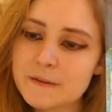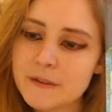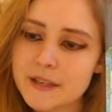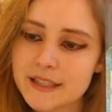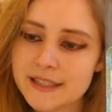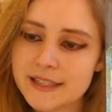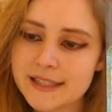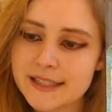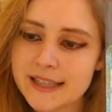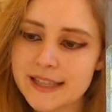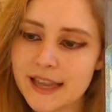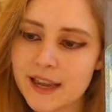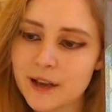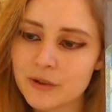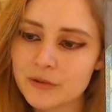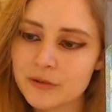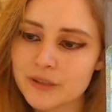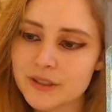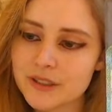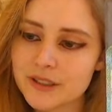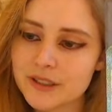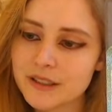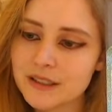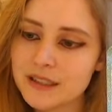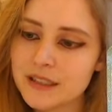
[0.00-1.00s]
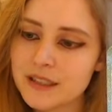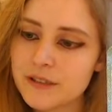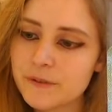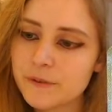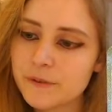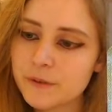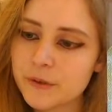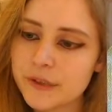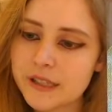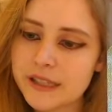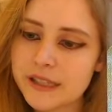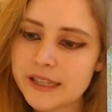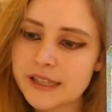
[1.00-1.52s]
and sound. Live
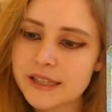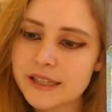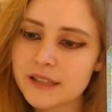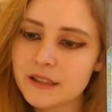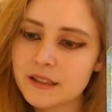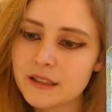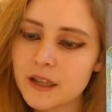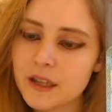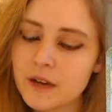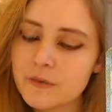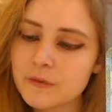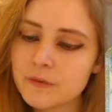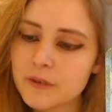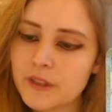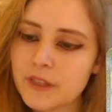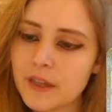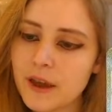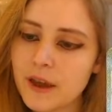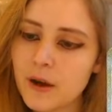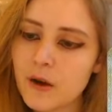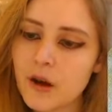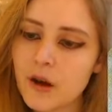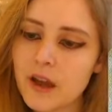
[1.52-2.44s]
freely, love without